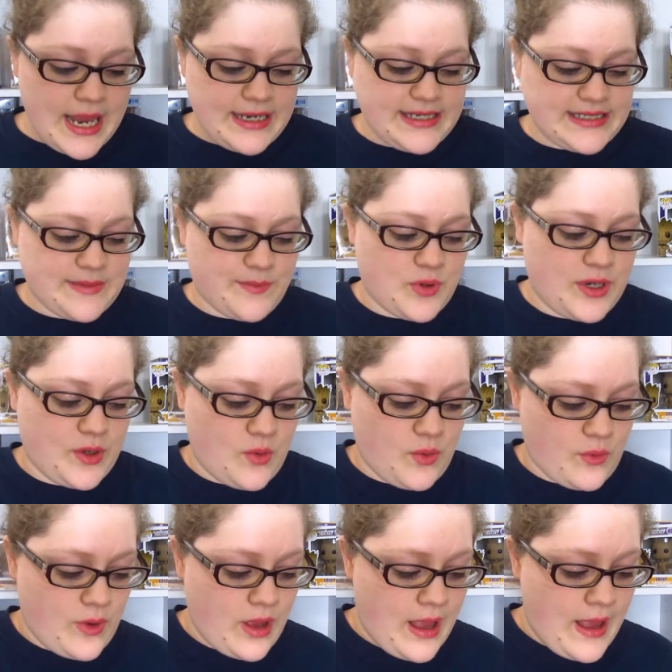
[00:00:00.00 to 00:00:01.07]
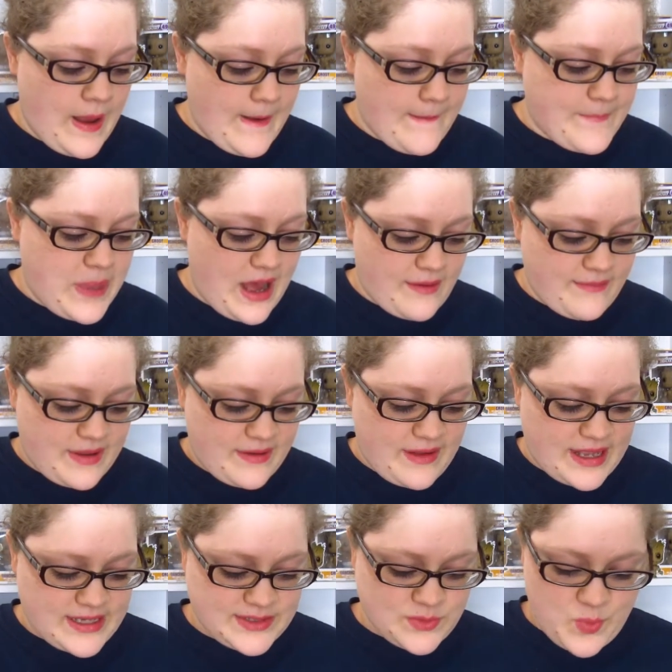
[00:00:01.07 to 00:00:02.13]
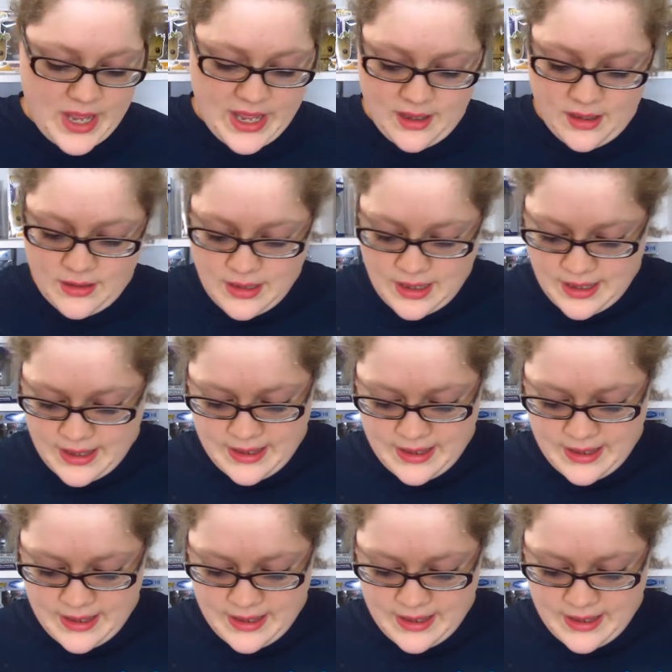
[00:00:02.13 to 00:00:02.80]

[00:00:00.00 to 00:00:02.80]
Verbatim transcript: He's a pretty cool pop as well.